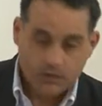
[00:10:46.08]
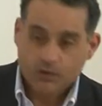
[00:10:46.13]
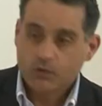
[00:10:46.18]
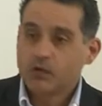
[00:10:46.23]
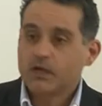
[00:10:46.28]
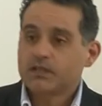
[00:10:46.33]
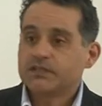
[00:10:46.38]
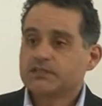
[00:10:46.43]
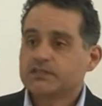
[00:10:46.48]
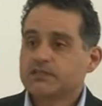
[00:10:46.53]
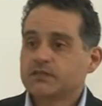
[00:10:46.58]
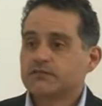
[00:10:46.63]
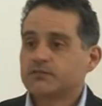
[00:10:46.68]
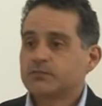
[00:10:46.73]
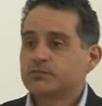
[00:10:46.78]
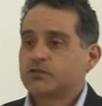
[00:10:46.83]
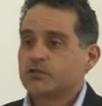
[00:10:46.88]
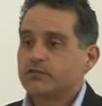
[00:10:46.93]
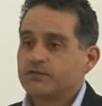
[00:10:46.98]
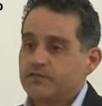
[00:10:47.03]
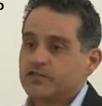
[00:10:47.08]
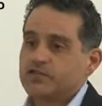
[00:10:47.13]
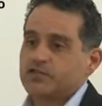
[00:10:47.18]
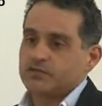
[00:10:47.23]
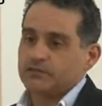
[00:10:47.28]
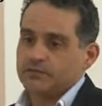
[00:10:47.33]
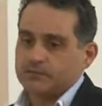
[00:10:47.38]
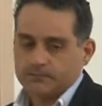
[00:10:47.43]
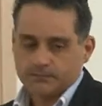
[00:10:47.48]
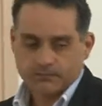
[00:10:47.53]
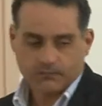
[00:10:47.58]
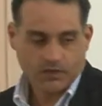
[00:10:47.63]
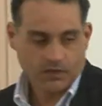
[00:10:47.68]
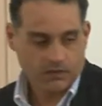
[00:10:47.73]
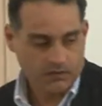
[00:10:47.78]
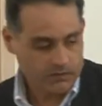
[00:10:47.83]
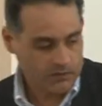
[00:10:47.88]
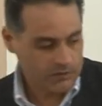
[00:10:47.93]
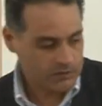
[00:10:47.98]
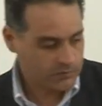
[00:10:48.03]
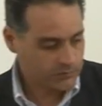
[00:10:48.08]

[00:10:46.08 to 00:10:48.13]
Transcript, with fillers: Quality of the provision. Uh,